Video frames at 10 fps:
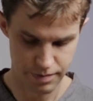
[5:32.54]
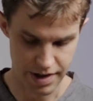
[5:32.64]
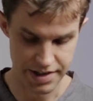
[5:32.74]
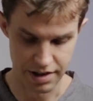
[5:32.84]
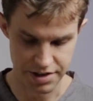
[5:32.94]

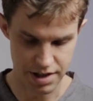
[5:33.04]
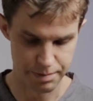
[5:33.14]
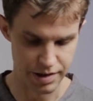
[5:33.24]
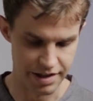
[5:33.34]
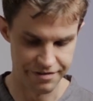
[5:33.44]
until it's
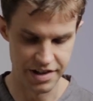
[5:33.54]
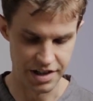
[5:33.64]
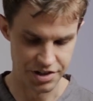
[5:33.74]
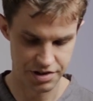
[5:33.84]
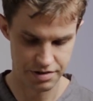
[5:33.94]
completely
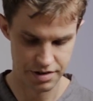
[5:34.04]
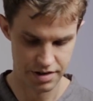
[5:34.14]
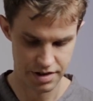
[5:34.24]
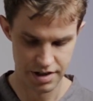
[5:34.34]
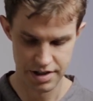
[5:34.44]
finished.
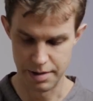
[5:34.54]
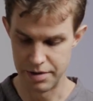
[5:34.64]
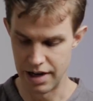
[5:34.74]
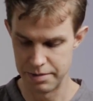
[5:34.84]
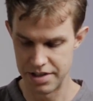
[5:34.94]

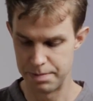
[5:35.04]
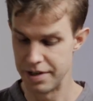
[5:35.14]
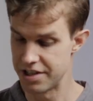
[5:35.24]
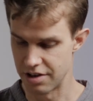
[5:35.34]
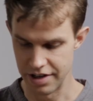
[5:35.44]
Sometimes these
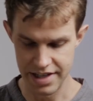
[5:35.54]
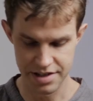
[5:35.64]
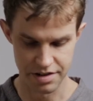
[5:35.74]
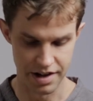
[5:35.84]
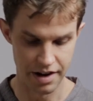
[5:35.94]
pieces are
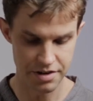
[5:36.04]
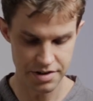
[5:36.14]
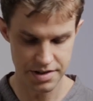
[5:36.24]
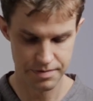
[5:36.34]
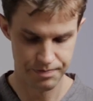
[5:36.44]
easier than
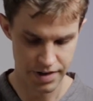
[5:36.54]
others,